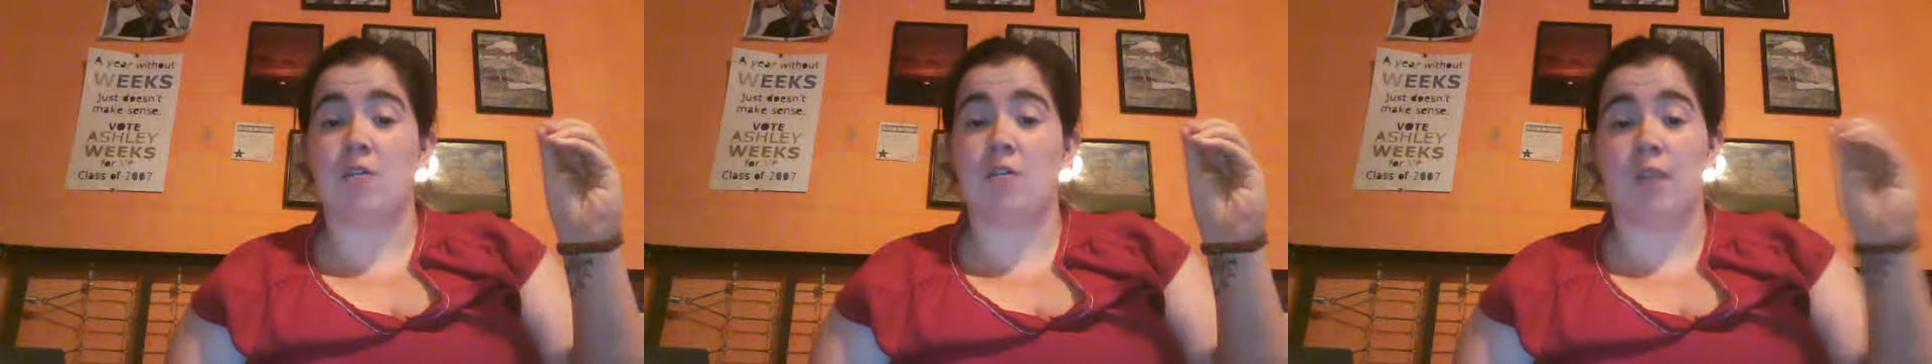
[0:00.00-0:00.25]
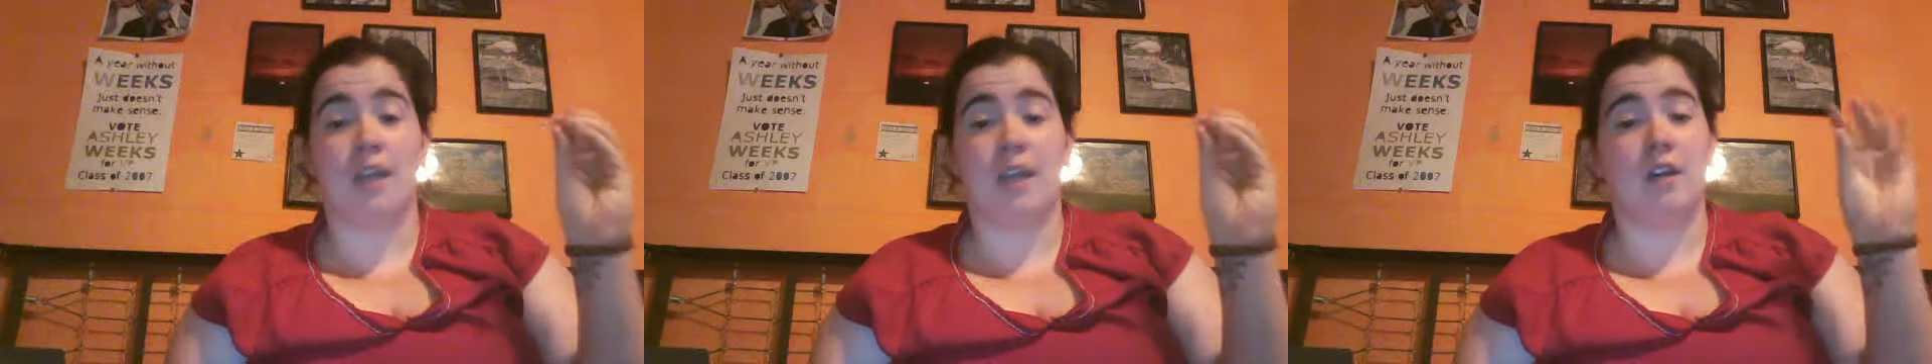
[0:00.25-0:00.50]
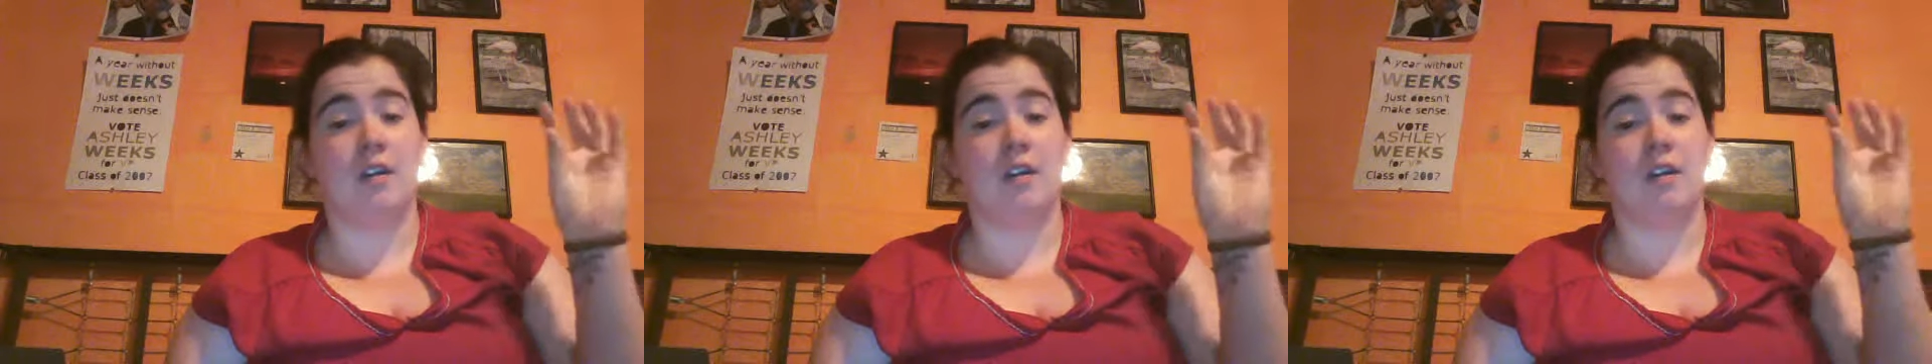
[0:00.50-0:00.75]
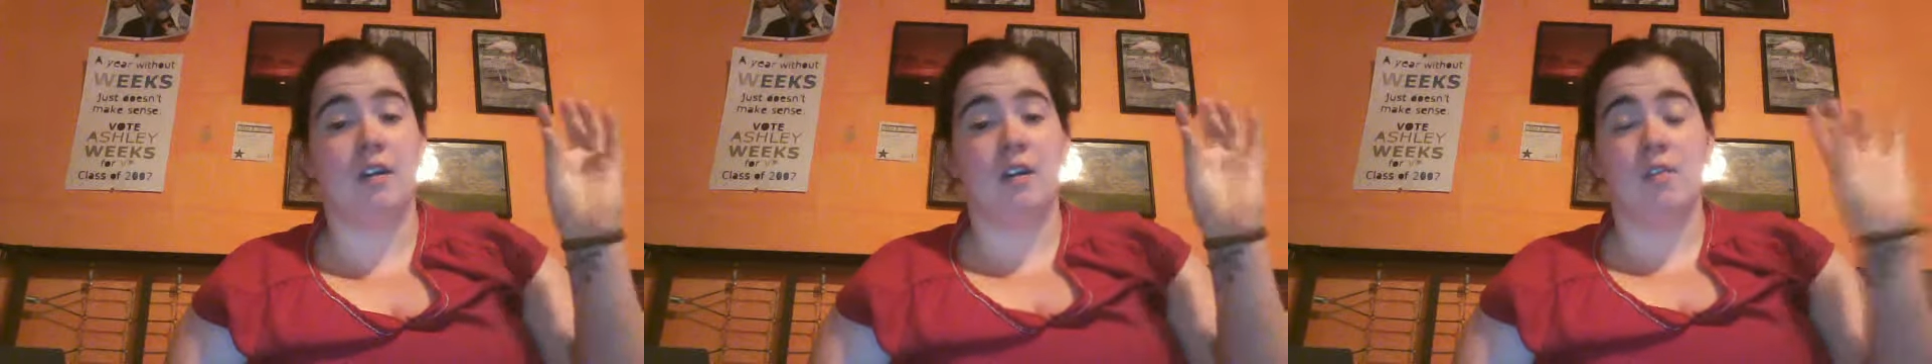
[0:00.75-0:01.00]
Regan,
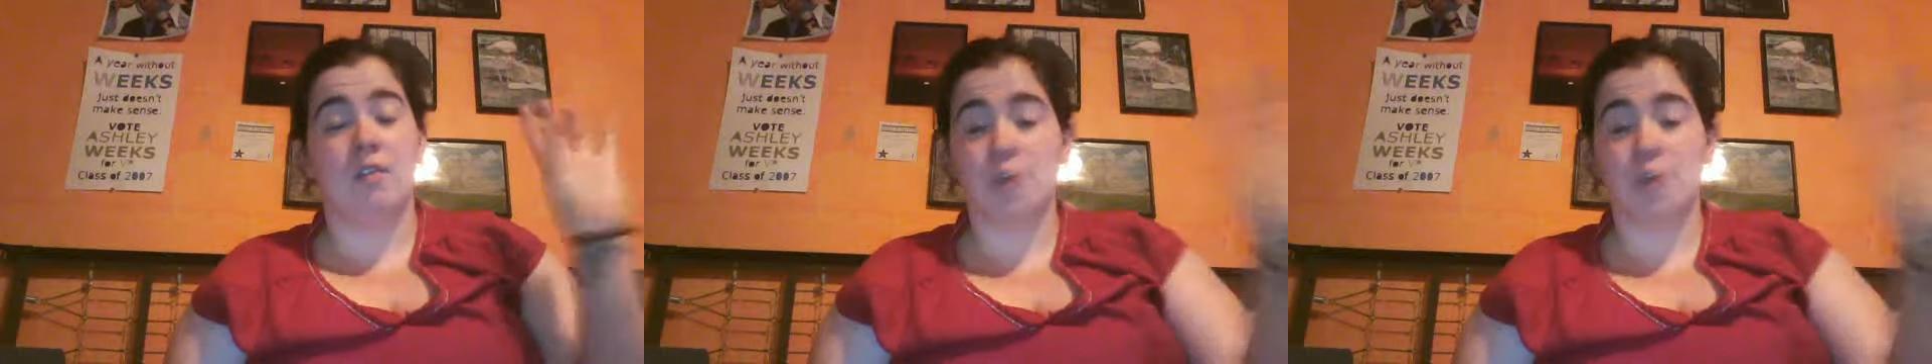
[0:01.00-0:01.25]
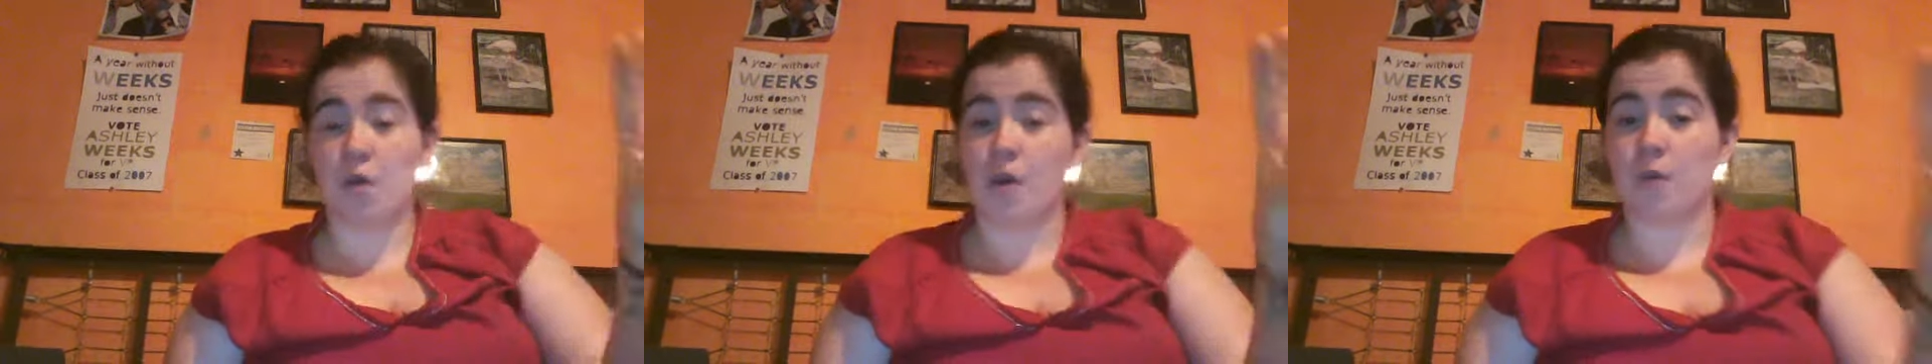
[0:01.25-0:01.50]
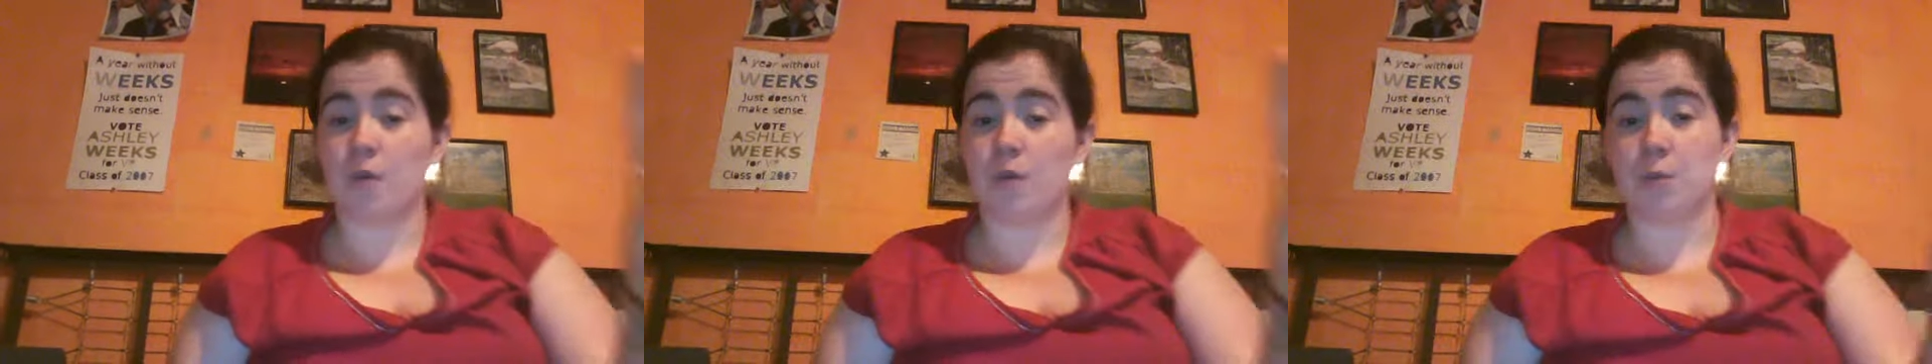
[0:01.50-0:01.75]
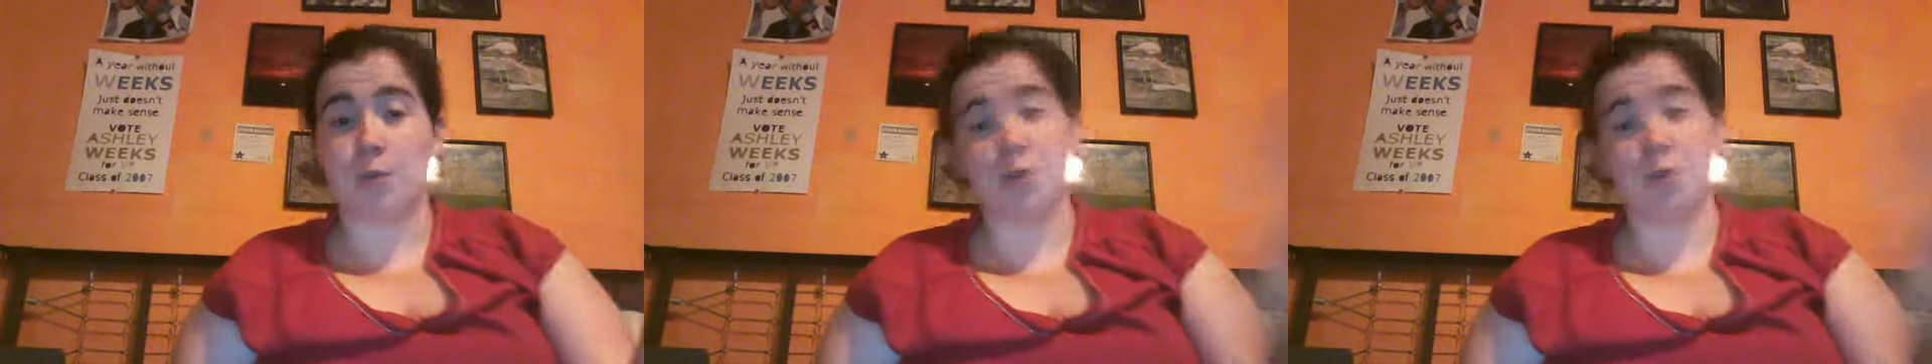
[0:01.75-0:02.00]
you don't know, is
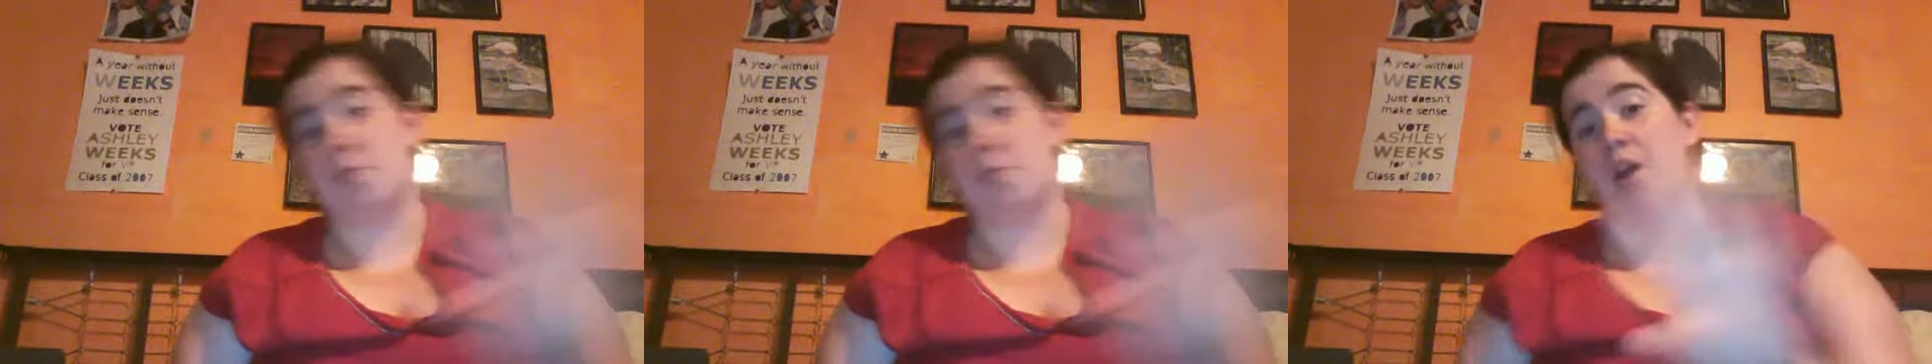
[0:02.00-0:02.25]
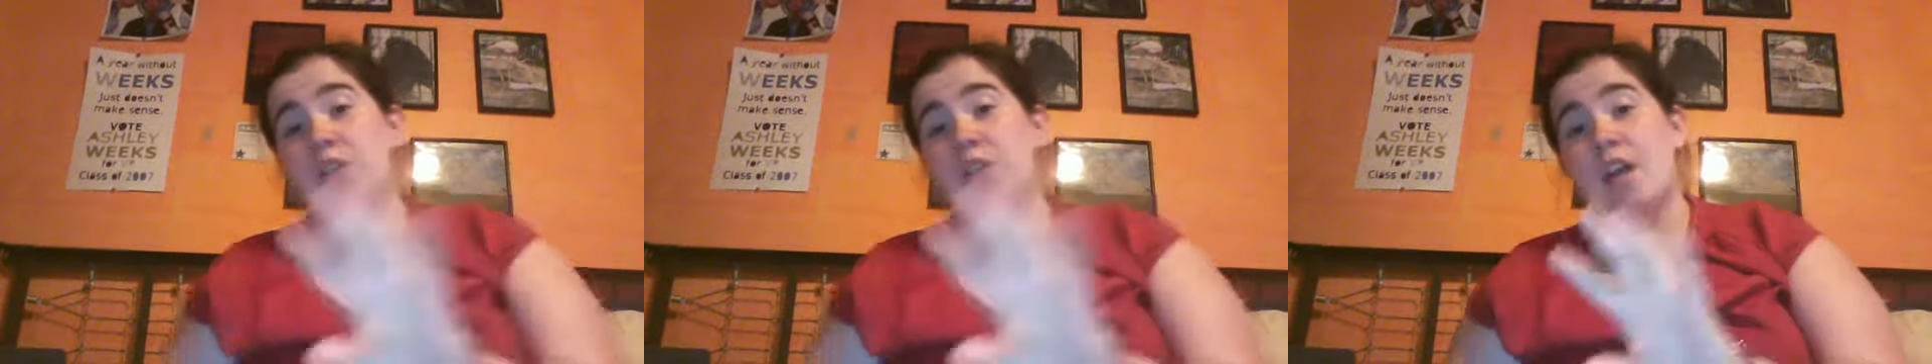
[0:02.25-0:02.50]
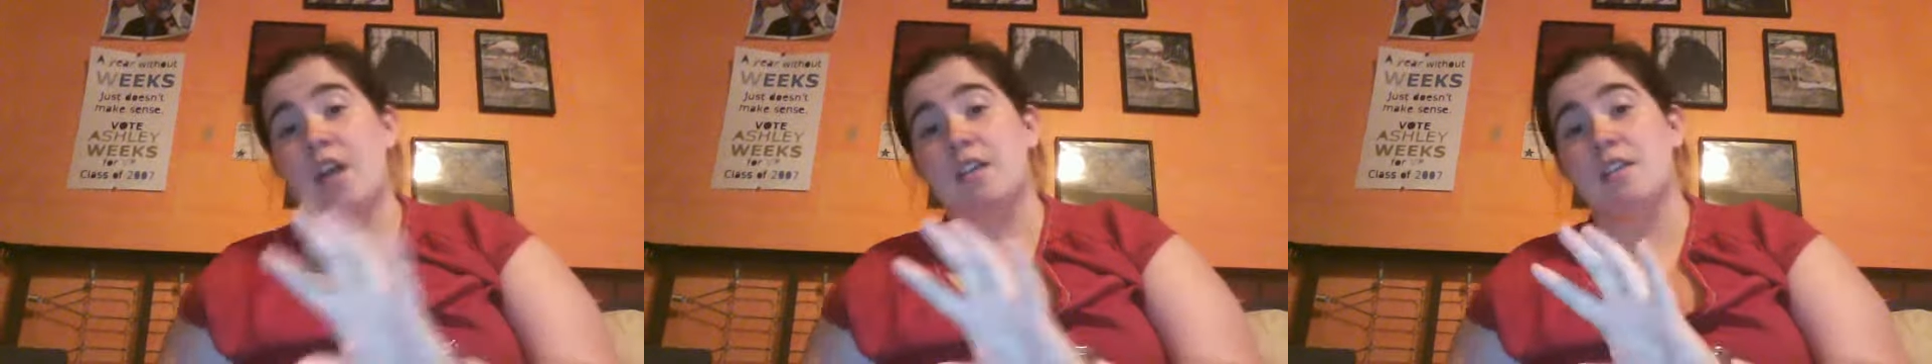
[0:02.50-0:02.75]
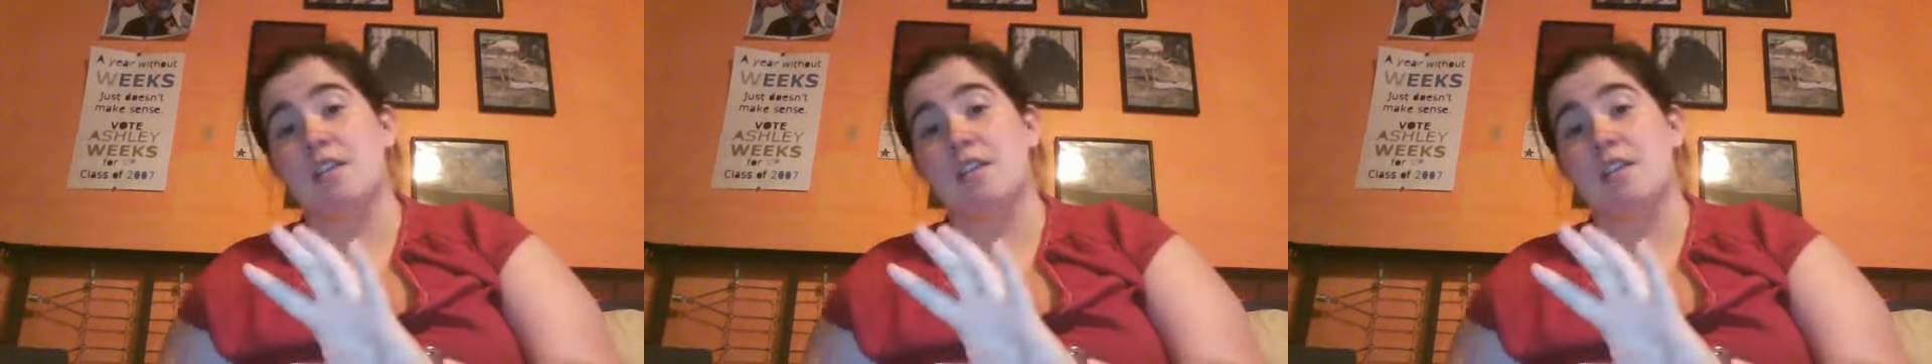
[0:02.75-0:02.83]
Peru's Project.